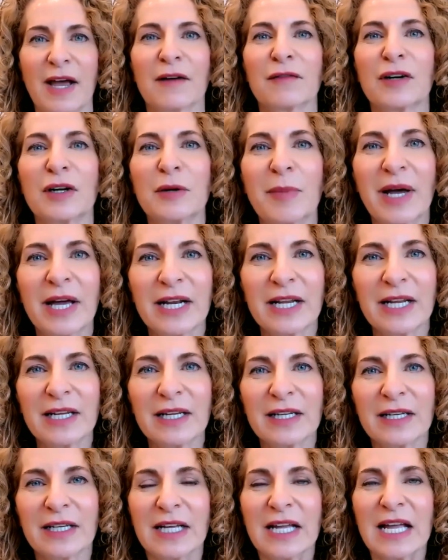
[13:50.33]

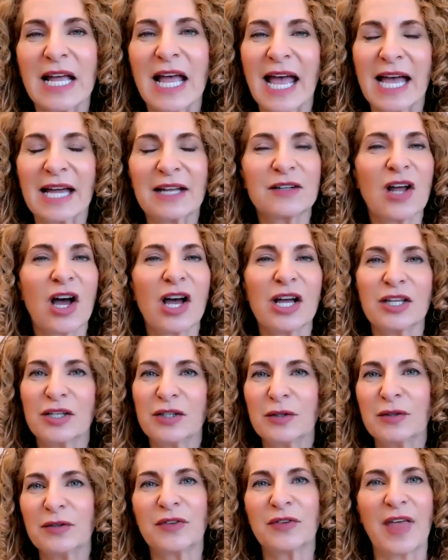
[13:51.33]
everybody and not
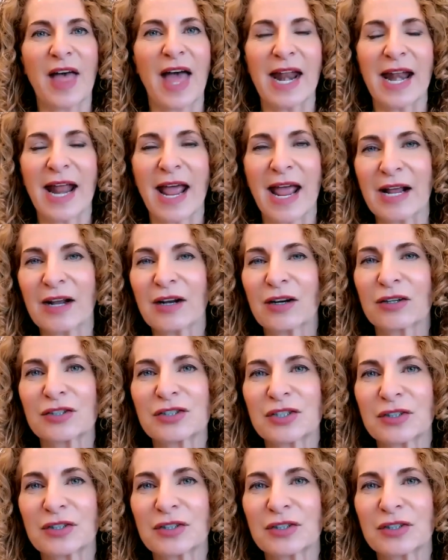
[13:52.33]
use that anger.